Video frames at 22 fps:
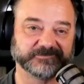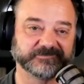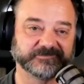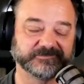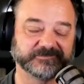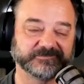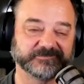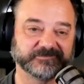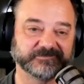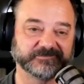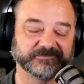
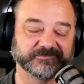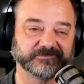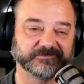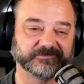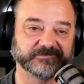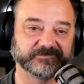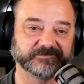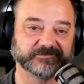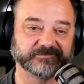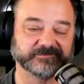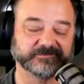
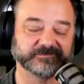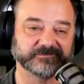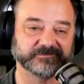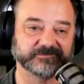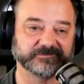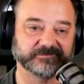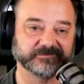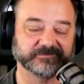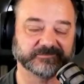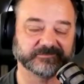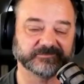
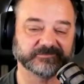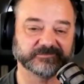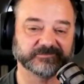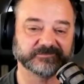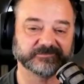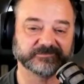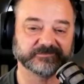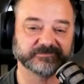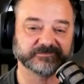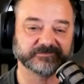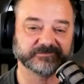
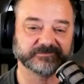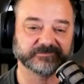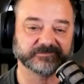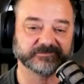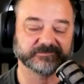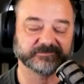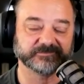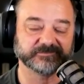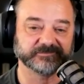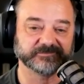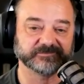
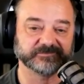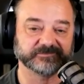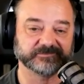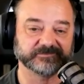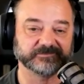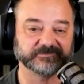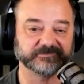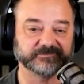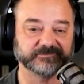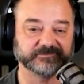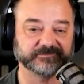
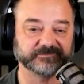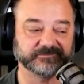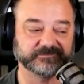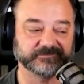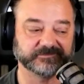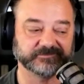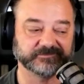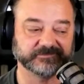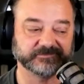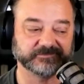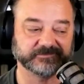
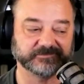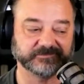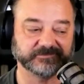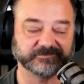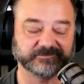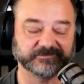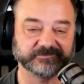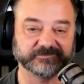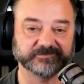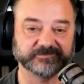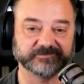
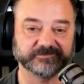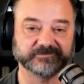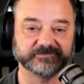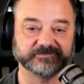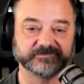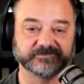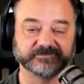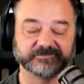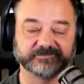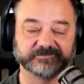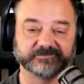
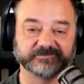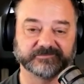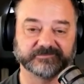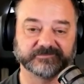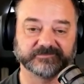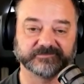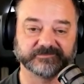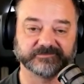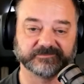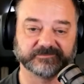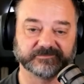
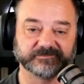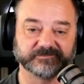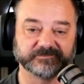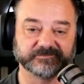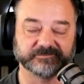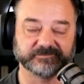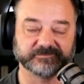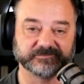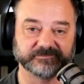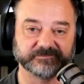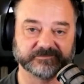
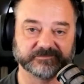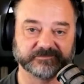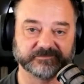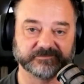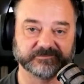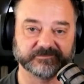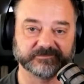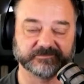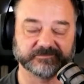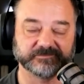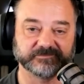
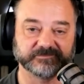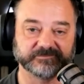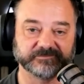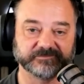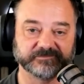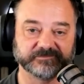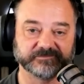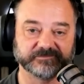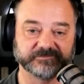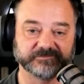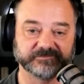
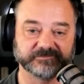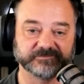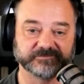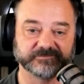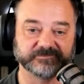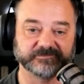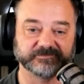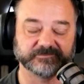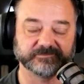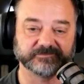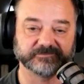
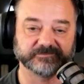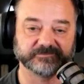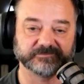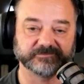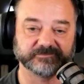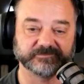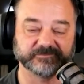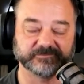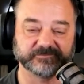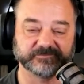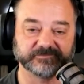
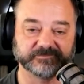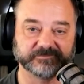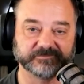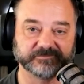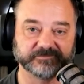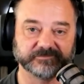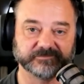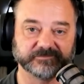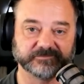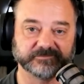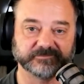(not speaking)